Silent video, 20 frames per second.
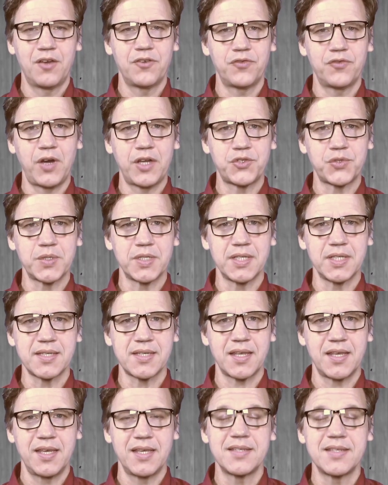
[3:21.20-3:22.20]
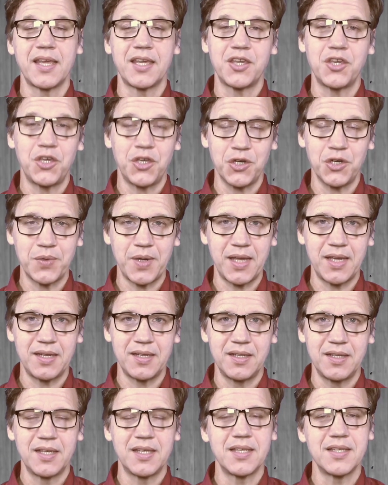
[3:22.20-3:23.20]
fretDrills is a
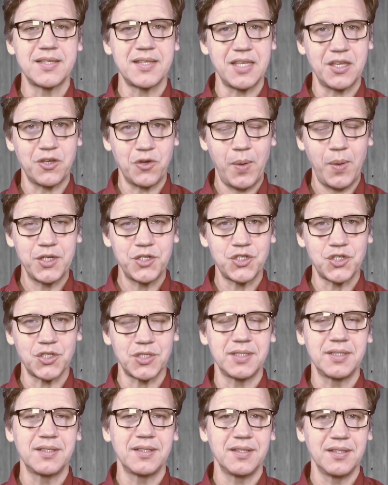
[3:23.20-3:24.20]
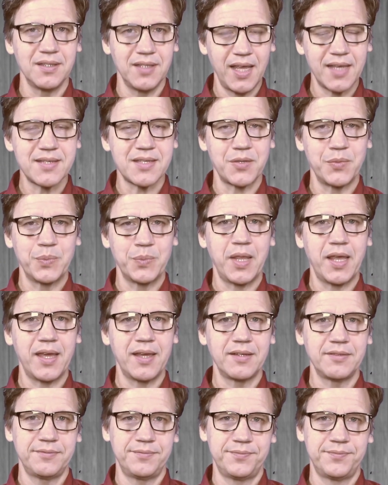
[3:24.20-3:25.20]
curated, sequential lesson
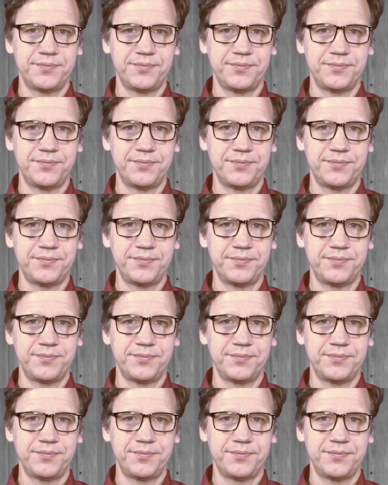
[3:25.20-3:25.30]
plan.